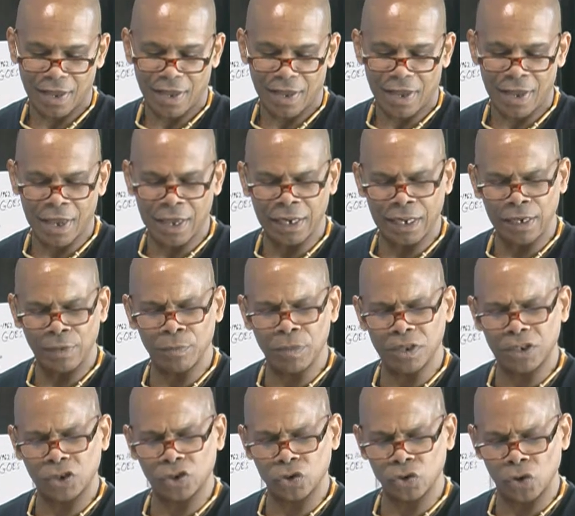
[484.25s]
Any
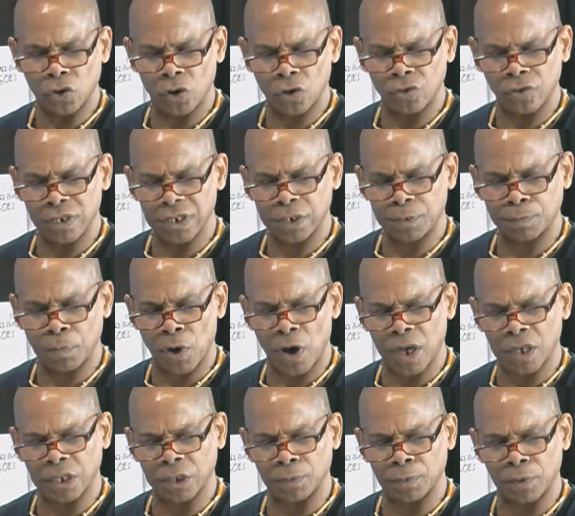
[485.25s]
mature,
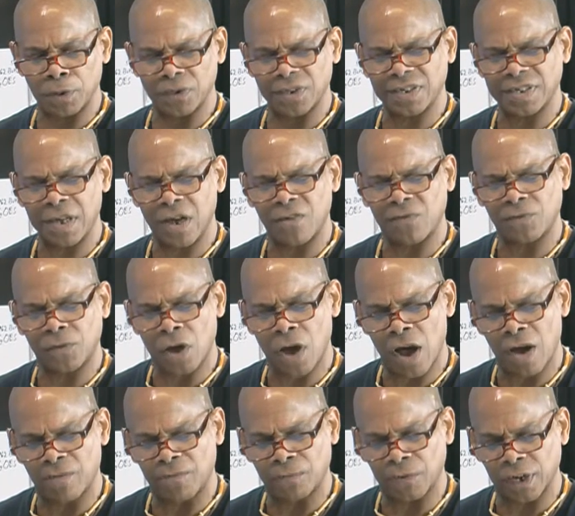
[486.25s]
responsible,
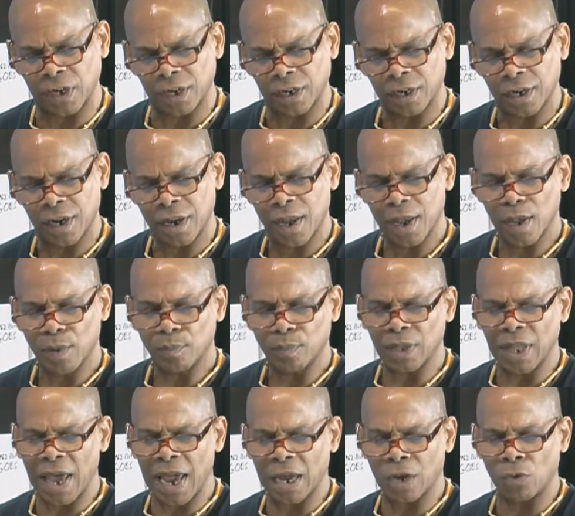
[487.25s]
self-confident
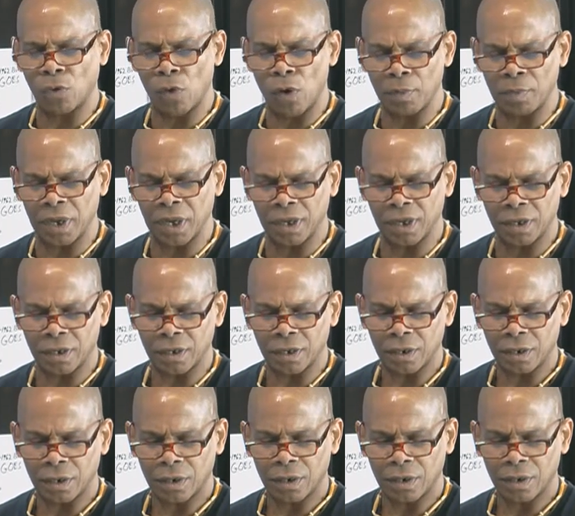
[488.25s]
black woman
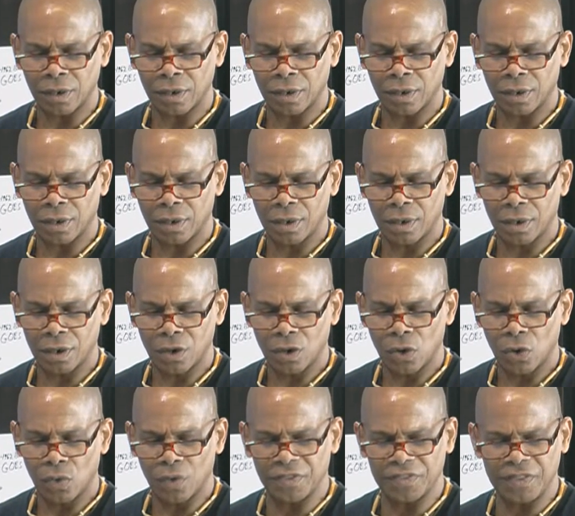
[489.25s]

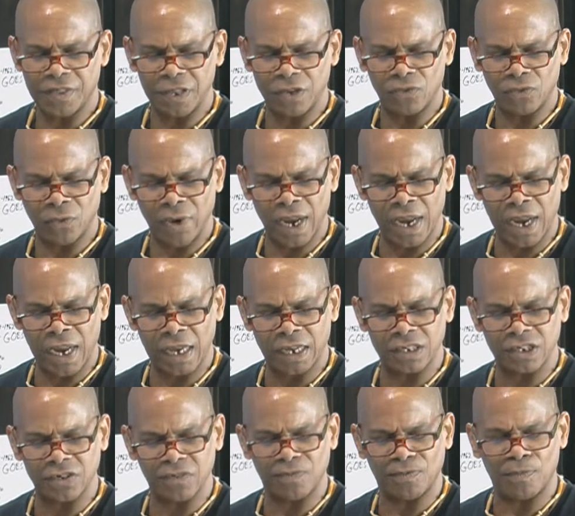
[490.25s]
within
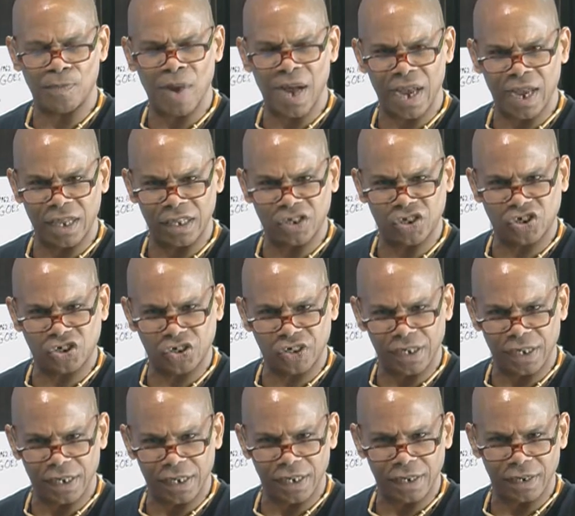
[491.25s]
range of my
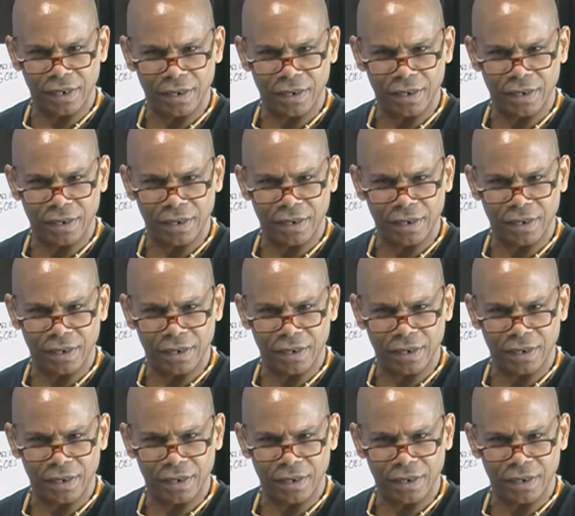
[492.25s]
chi,